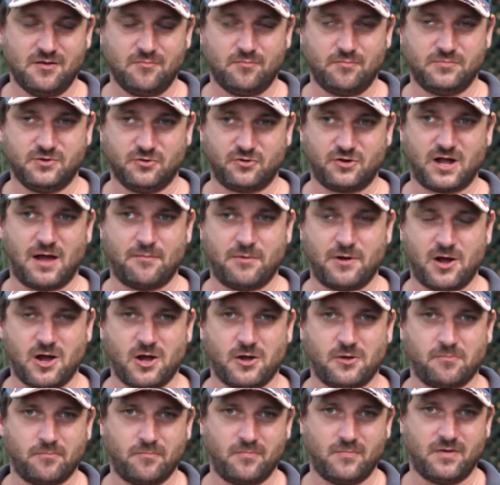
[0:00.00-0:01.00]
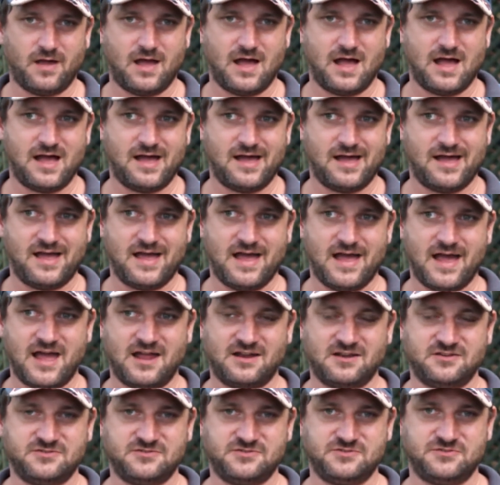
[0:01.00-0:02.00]
You'll come home uh,
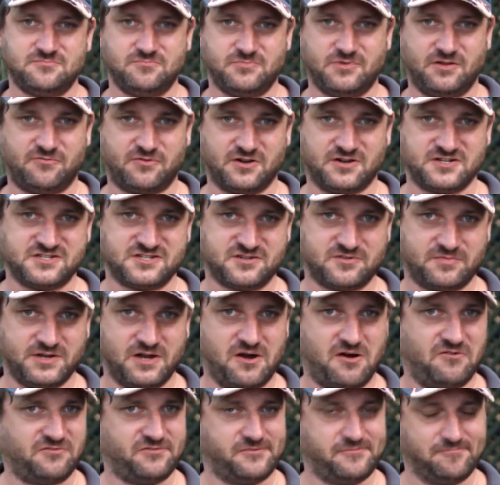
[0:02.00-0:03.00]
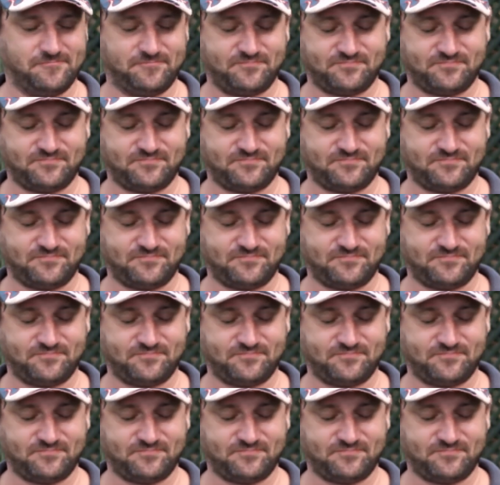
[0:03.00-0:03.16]
and your fridges will be off.